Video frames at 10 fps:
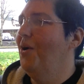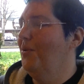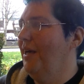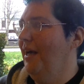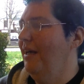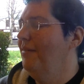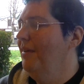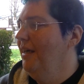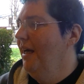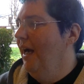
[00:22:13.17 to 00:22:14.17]
Okay.
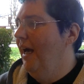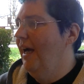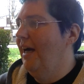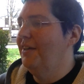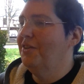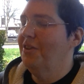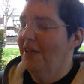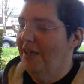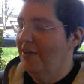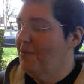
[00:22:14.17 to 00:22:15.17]
And
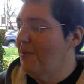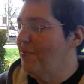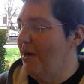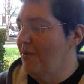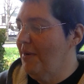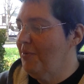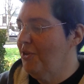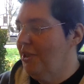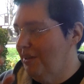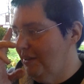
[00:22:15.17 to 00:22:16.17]
I remember
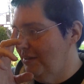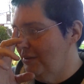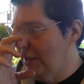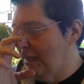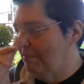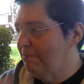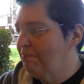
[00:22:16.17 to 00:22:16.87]
she said